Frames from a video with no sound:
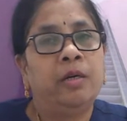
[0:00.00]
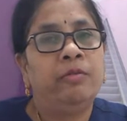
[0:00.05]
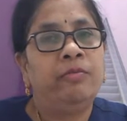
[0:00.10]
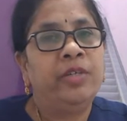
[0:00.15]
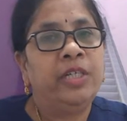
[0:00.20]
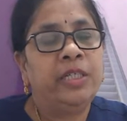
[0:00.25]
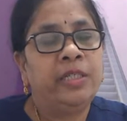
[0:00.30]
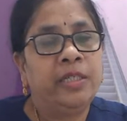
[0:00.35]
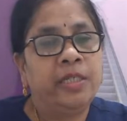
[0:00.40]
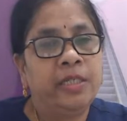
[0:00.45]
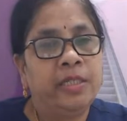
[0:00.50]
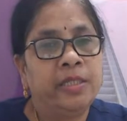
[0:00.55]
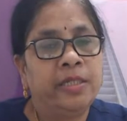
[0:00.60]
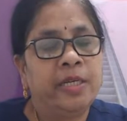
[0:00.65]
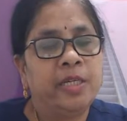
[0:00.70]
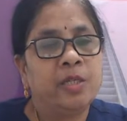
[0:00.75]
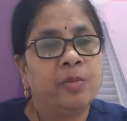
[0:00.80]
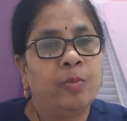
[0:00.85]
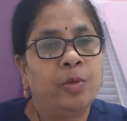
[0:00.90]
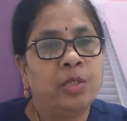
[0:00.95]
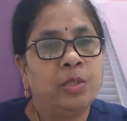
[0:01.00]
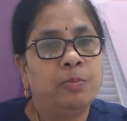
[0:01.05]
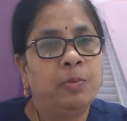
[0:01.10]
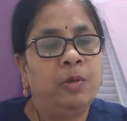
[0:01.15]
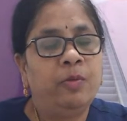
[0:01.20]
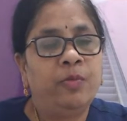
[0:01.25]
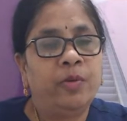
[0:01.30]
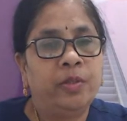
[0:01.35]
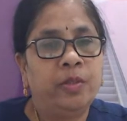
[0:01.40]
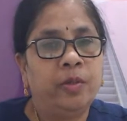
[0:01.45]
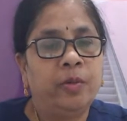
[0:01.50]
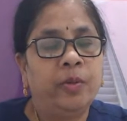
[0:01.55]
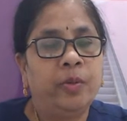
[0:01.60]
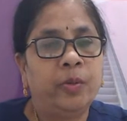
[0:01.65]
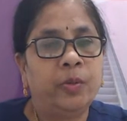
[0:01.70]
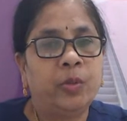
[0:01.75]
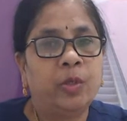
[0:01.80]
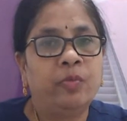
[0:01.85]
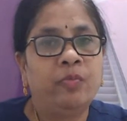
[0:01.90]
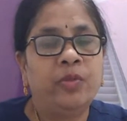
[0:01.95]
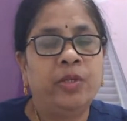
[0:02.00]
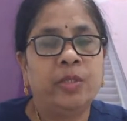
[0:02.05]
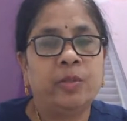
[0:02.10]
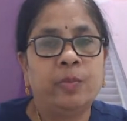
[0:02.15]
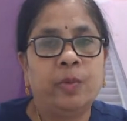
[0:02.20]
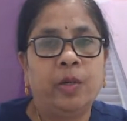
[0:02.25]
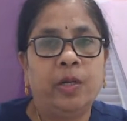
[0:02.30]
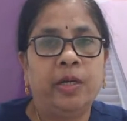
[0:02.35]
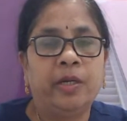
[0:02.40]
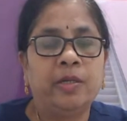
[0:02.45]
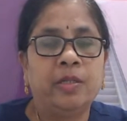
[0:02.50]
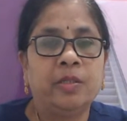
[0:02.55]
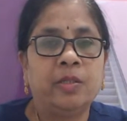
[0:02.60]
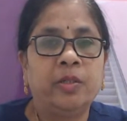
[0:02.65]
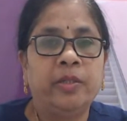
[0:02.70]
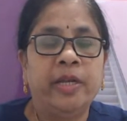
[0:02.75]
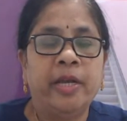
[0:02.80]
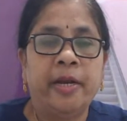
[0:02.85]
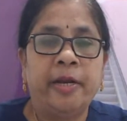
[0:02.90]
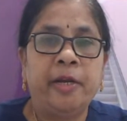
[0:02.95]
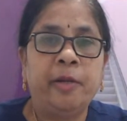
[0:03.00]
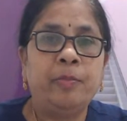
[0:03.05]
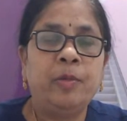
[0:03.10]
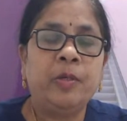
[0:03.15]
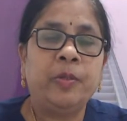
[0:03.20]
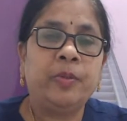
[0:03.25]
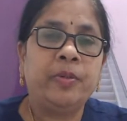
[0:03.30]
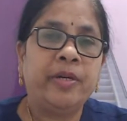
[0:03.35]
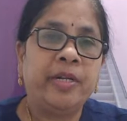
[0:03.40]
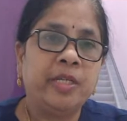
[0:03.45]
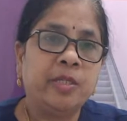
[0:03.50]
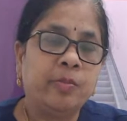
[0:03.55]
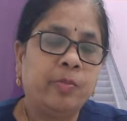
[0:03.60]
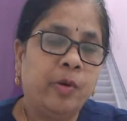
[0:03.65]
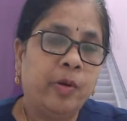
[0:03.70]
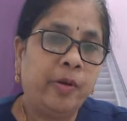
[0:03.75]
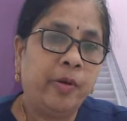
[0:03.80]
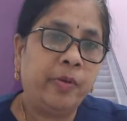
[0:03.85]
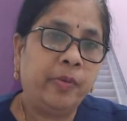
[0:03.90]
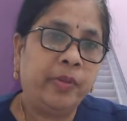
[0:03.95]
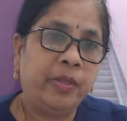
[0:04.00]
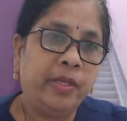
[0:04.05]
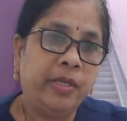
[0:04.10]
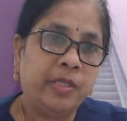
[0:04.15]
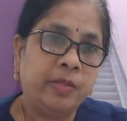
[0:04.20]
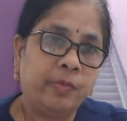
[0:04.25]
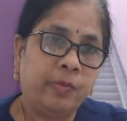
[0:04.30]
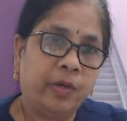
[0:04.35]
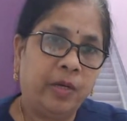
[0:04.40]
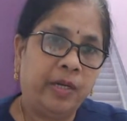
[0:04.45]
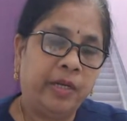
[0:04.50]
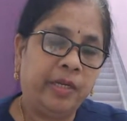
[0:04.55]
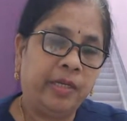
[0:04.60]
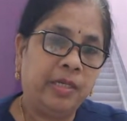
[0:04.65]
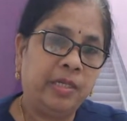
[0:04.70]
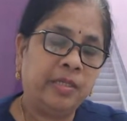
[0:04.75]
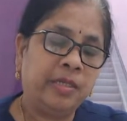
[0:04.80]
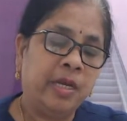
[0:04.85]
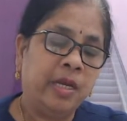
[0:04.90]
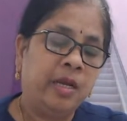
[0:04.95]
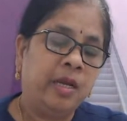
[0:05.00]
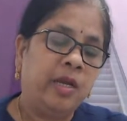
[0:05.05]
which is responsible for the growth of these follicles. So they are unable to respond to these follicles.